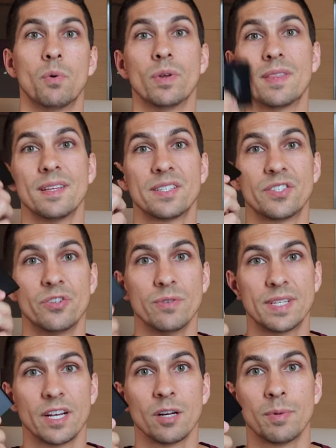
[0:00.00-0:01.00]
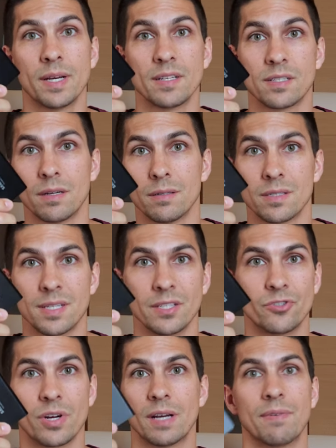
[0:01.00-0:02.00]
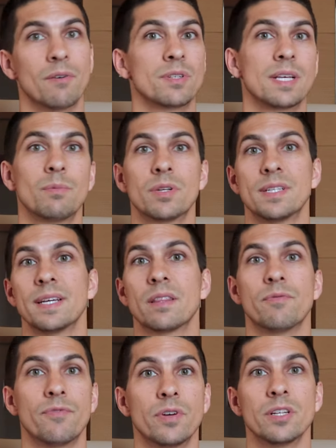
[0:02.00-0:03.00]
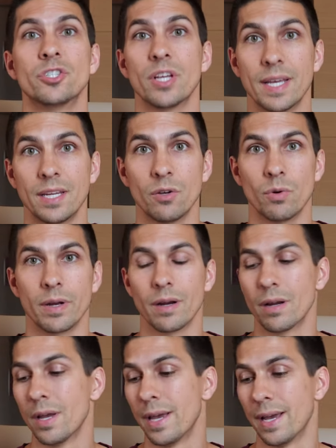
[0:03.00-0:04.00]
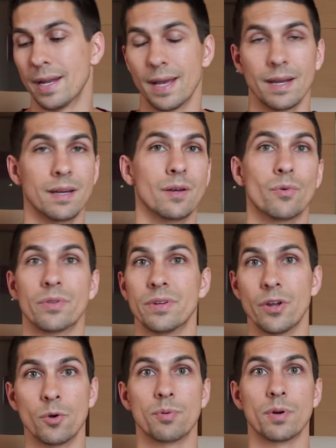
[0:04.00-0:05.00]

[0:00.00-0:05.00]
But with this 2 terabyte solid state drive, I was able to take the footage anywhere and edit it with no